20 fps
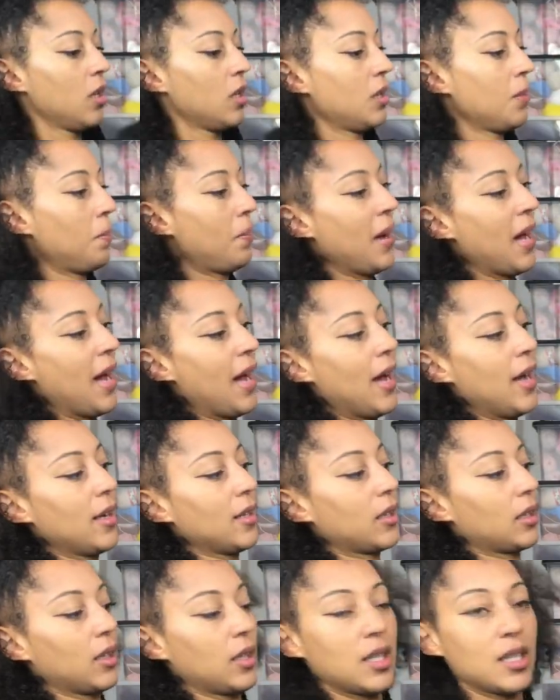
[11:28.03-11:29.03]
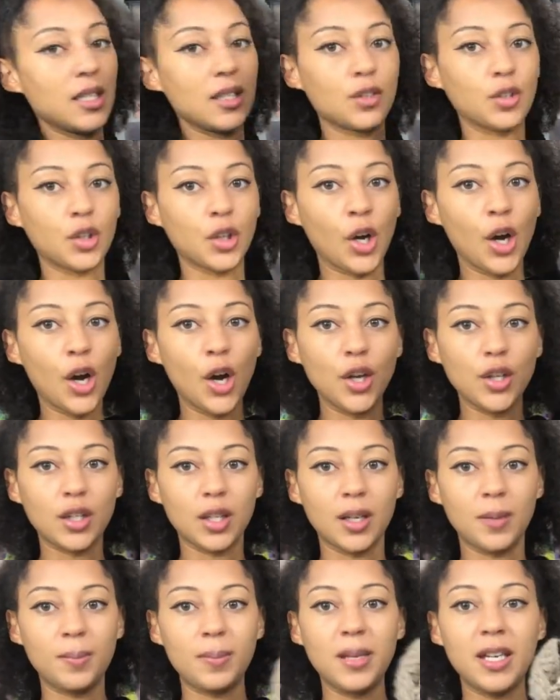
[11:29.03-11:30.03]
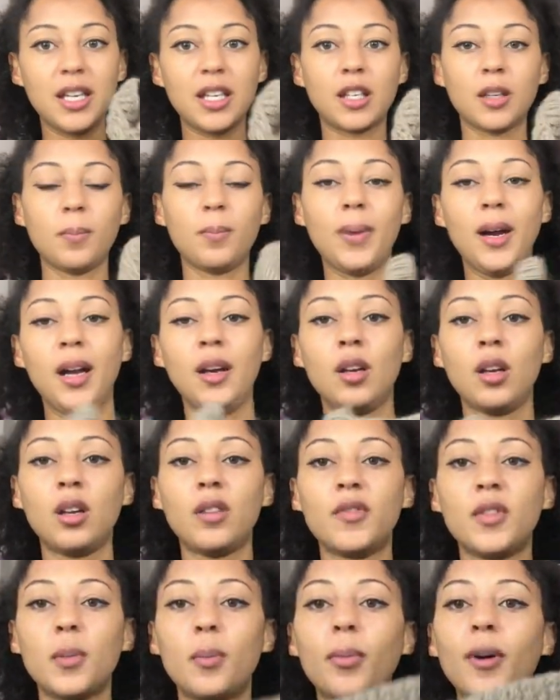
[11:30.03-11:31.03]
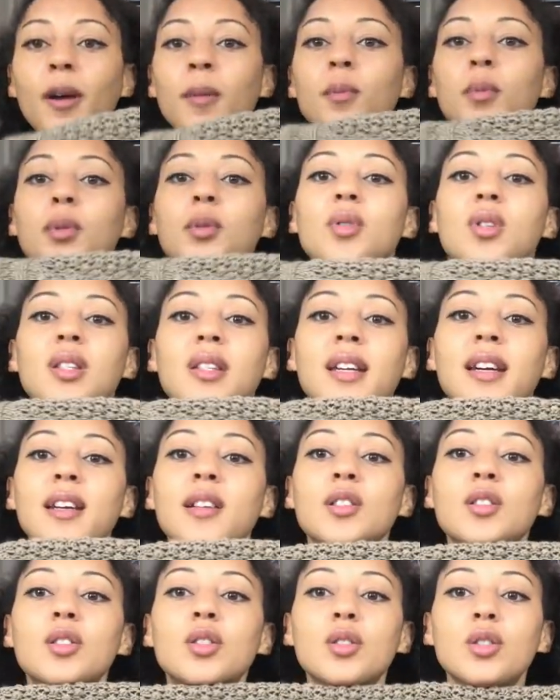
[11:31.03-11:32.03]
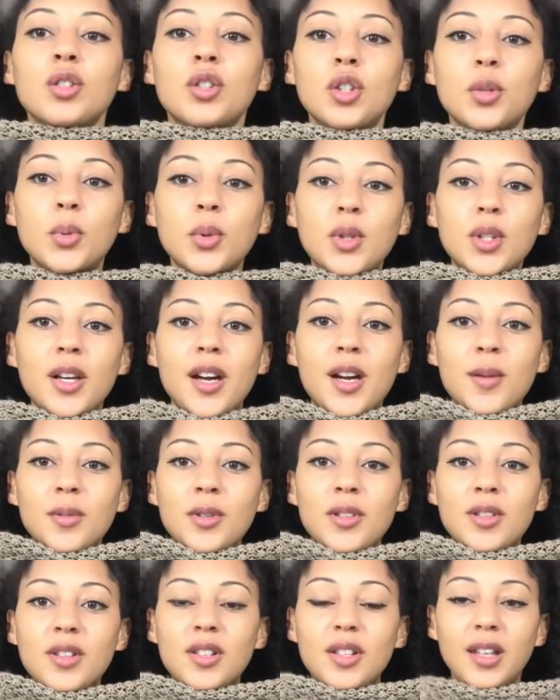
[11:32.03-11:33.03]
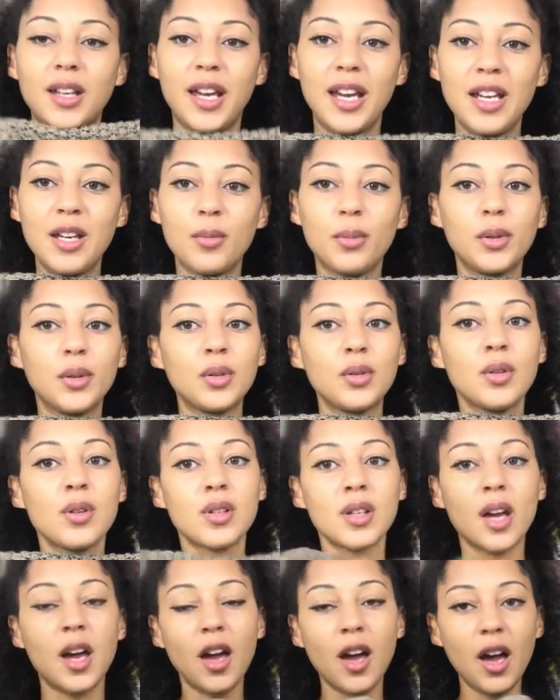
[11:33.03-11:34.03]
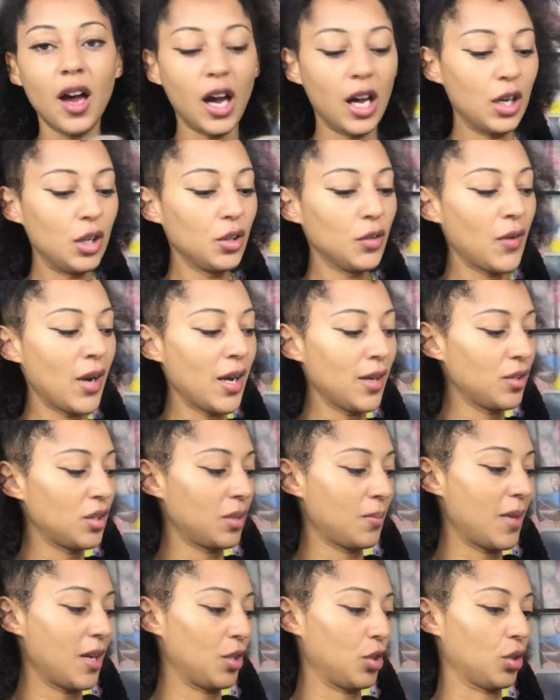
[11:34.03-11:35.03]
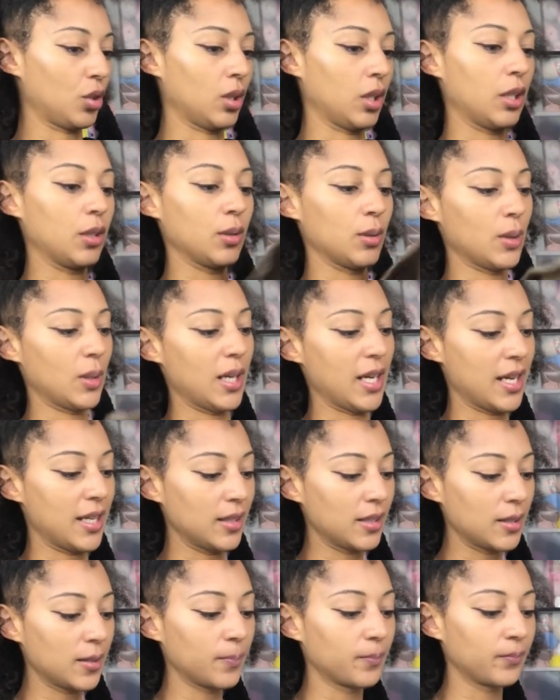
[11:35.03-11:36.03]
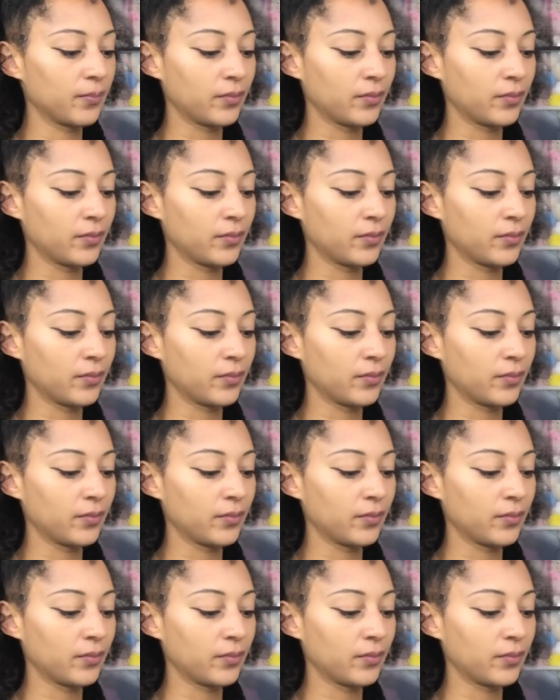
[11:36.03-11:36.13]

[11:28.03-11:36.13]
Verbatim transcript: The back is got a big panel of the bramble stitch, the double diamonds, the cables. I love how symmetrical it all is.